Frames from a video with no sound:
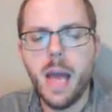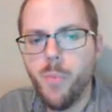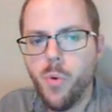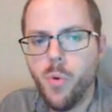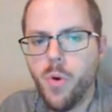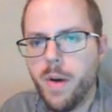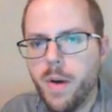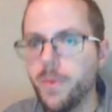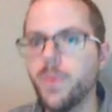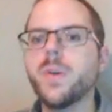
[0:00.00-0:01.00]
more
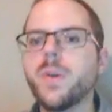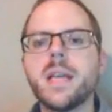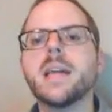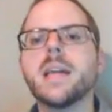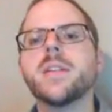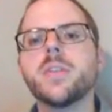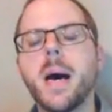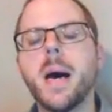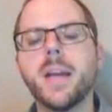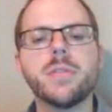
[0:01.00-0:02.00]
force as those
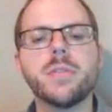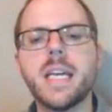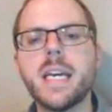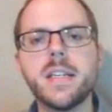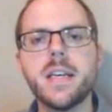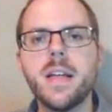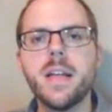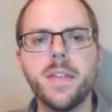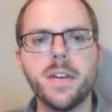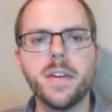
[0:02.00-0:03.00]
particles hit
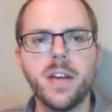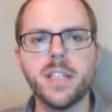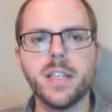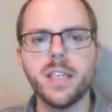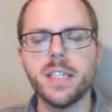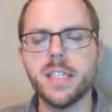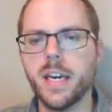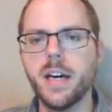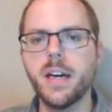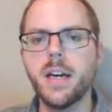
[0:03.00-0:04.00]
the sides of the
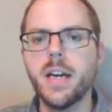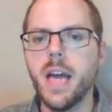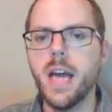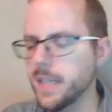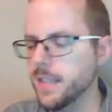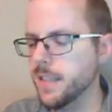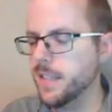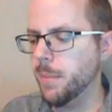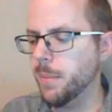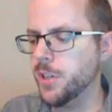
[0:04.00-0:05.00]
container as the
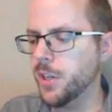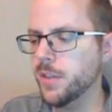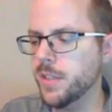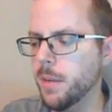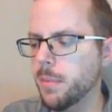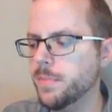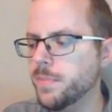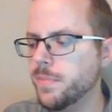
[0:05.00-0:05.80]
temperature goes up.